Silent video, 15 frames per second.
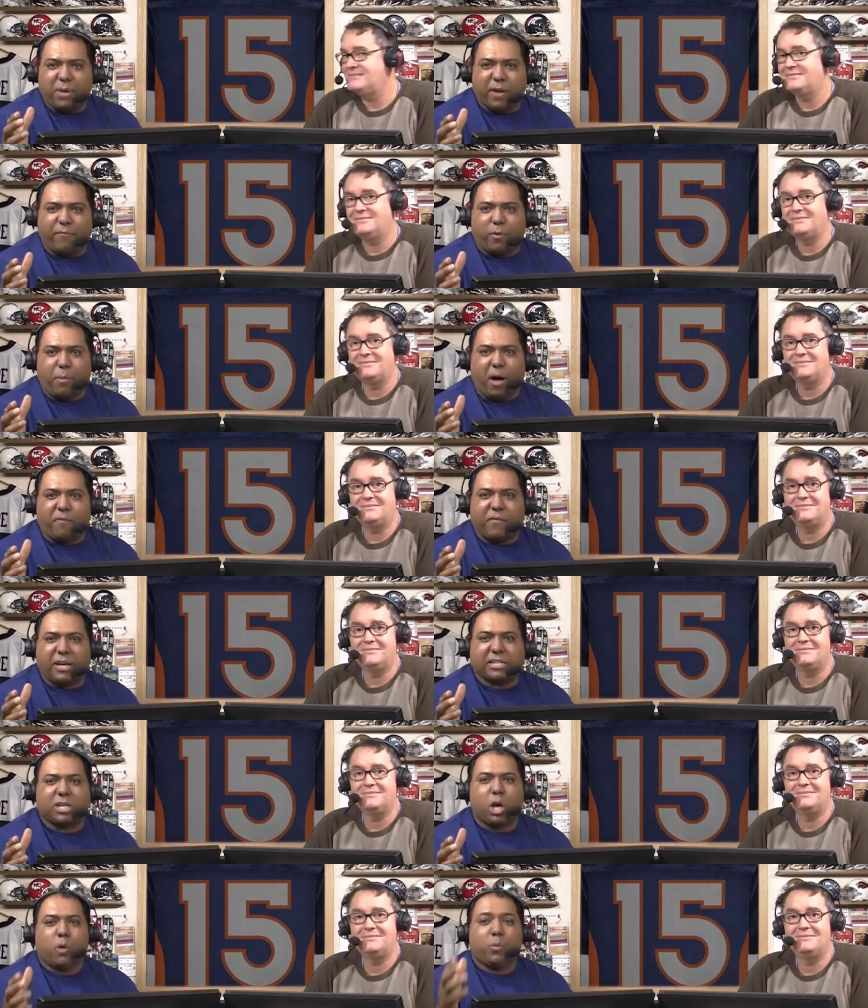Speaker 1: Minute Football
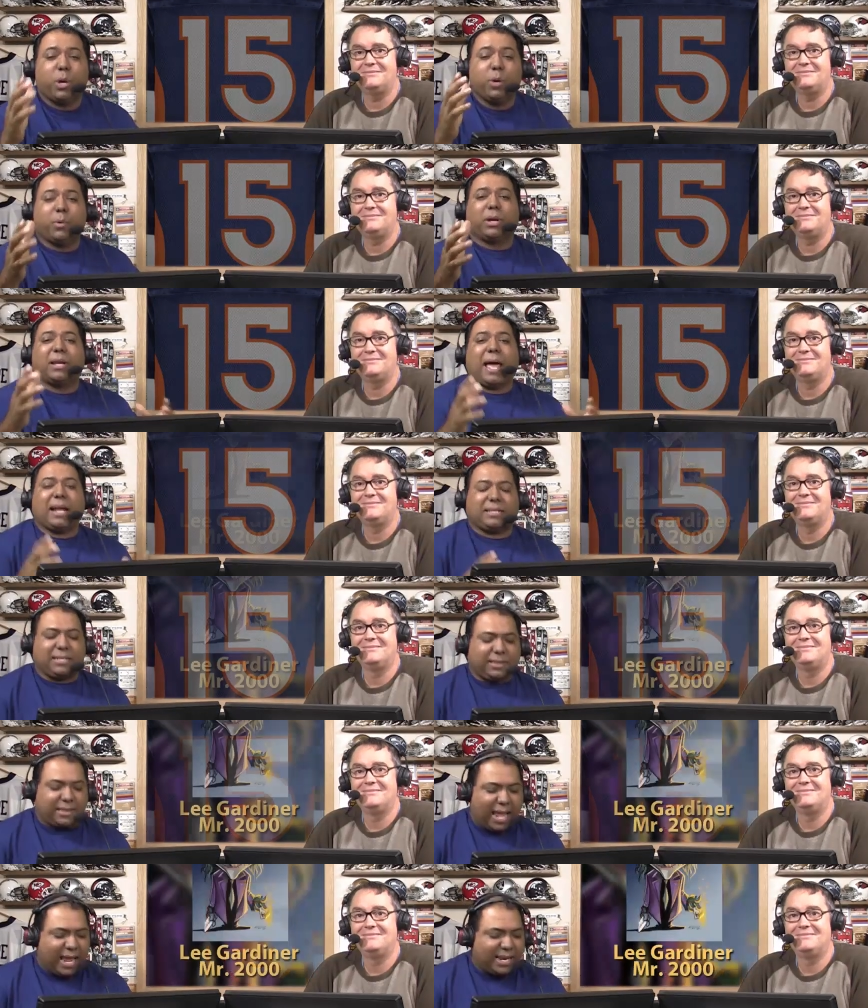Fix, we would like to
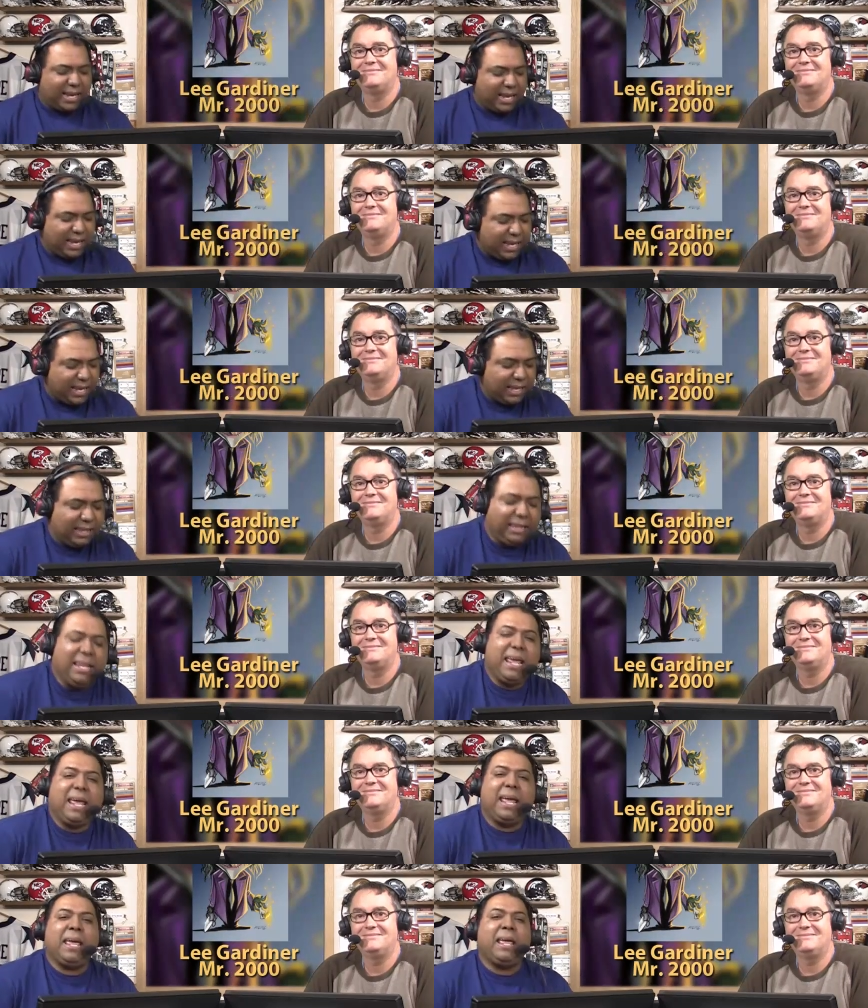thank
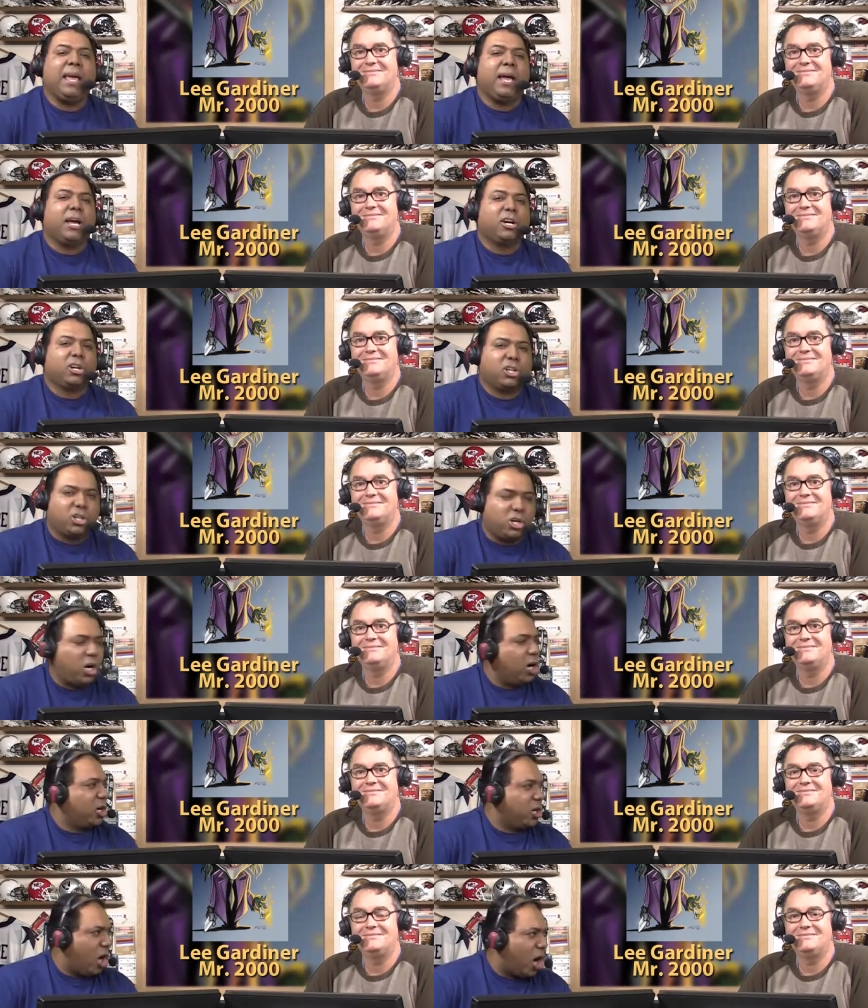Lee G-
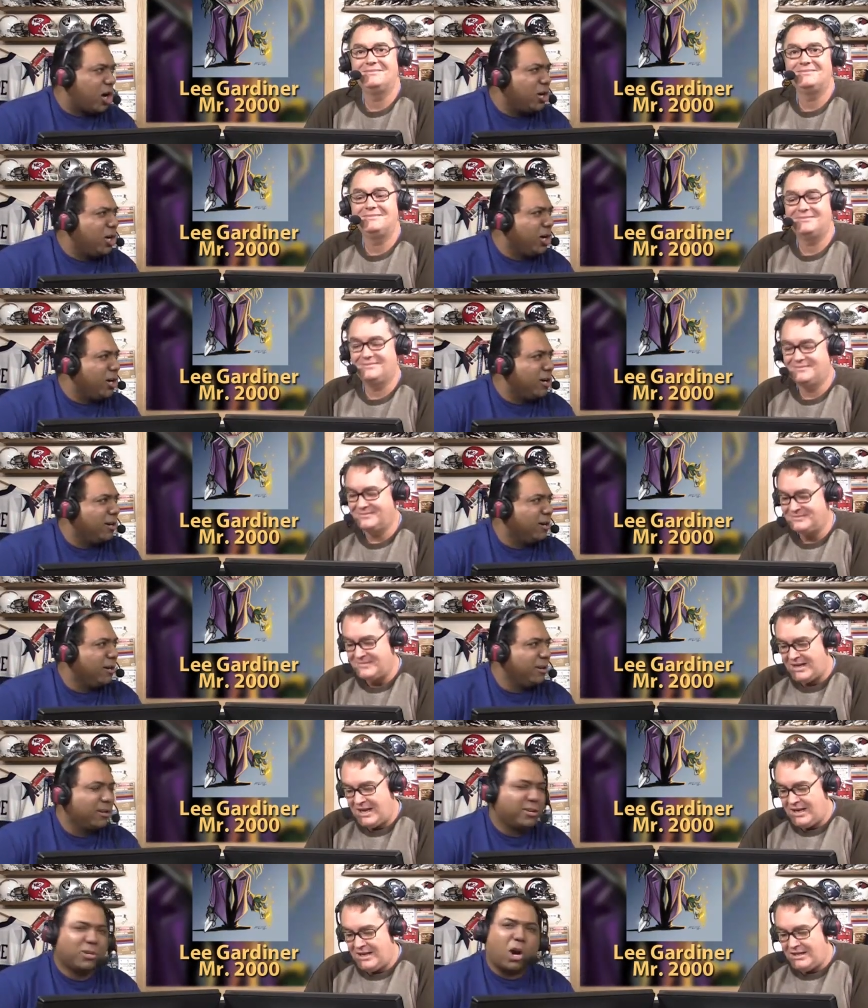Gardner.
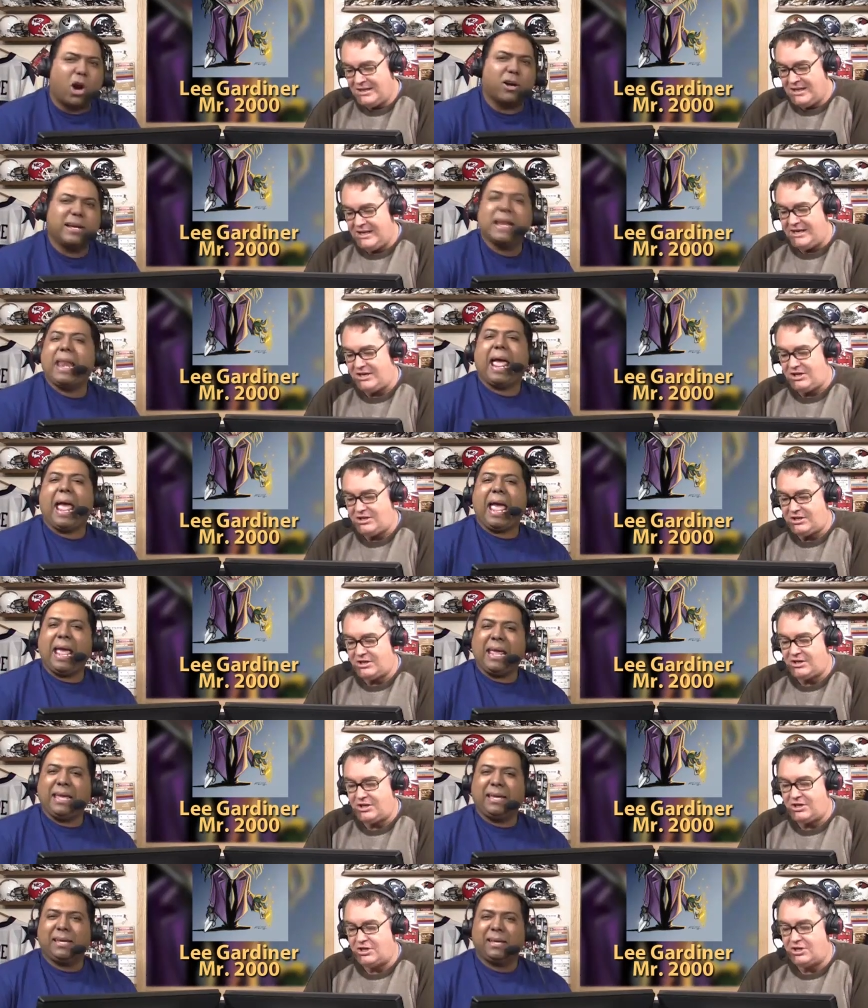Gardner,
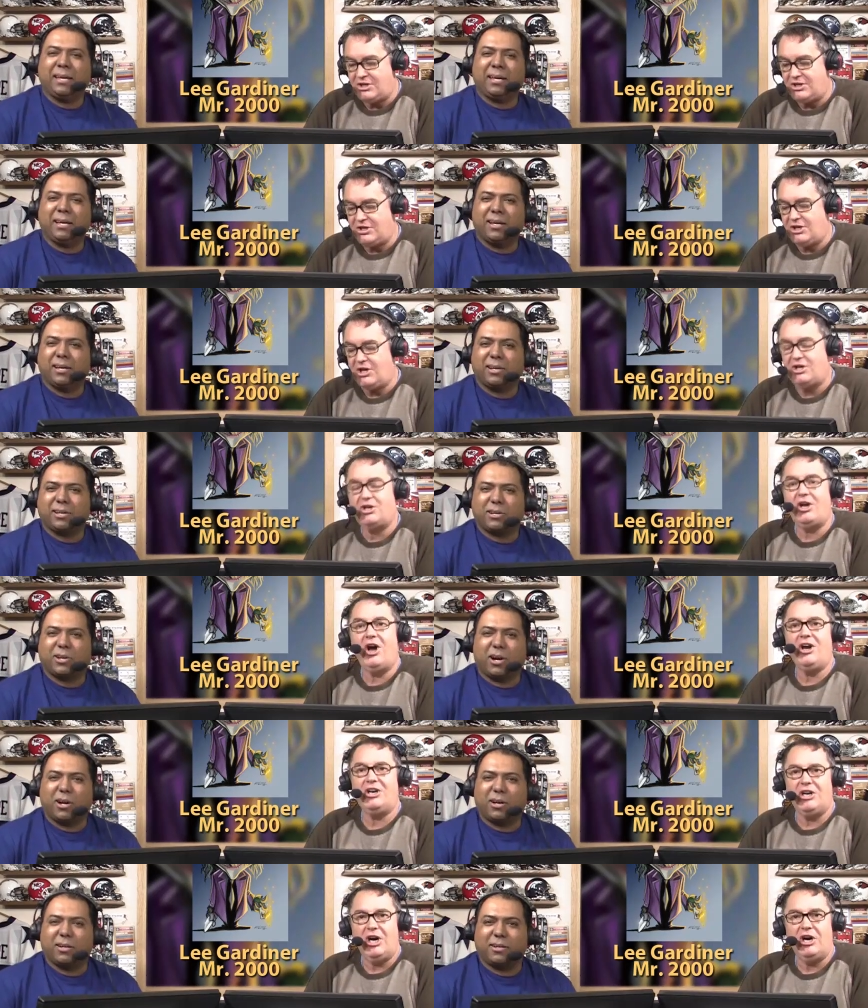
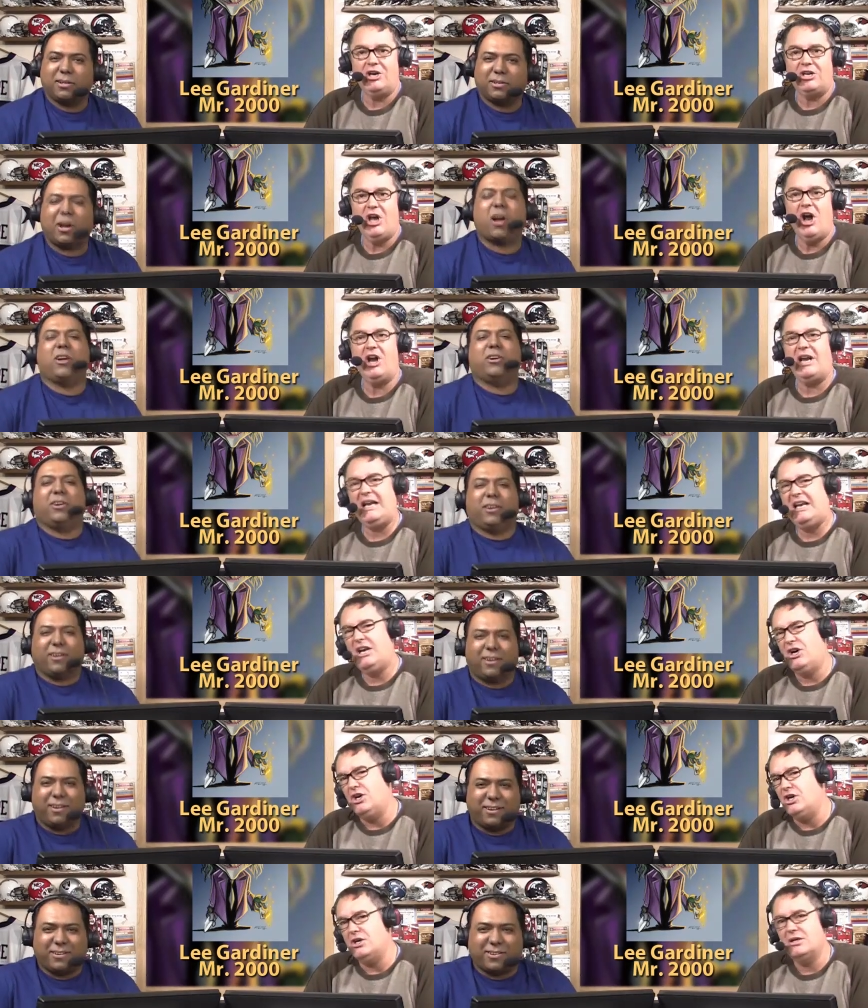Gardner.
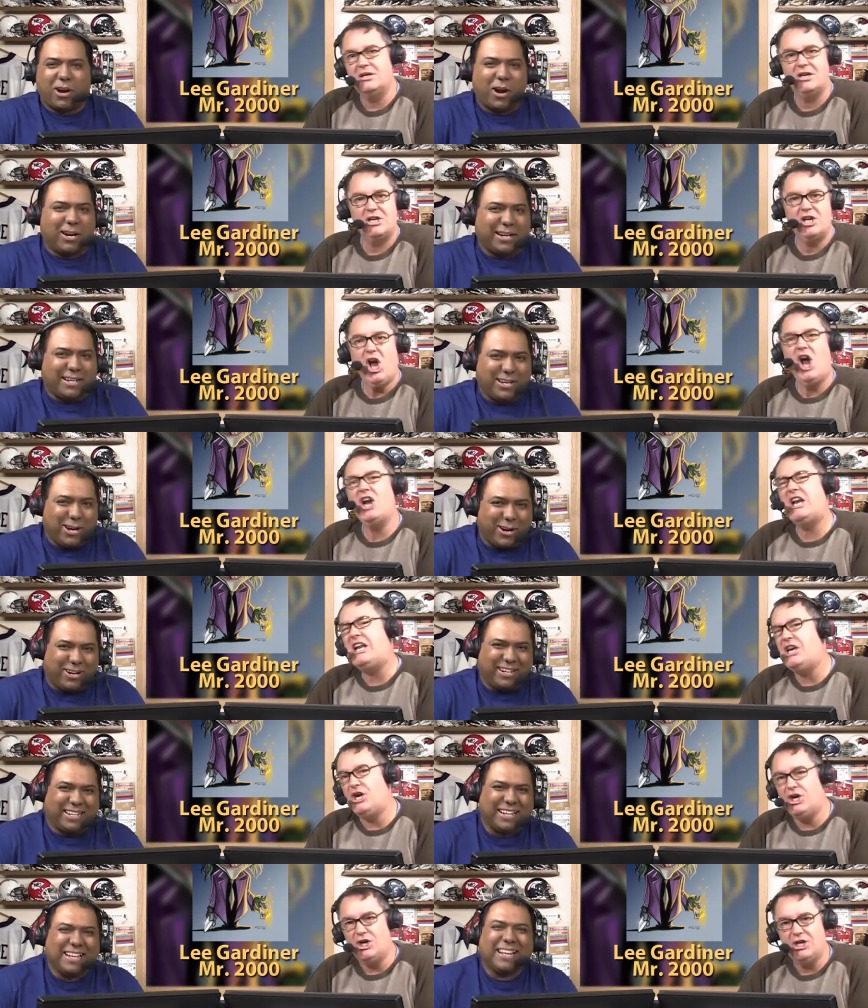Gardner. Gardner.
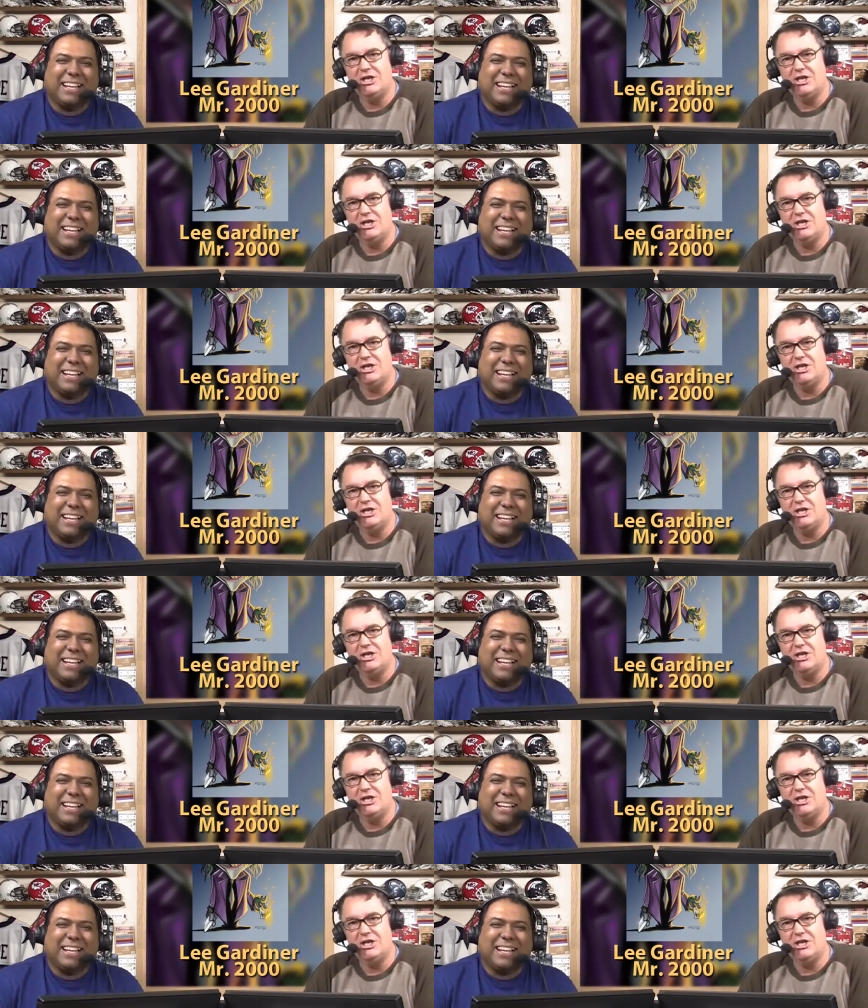Gardner.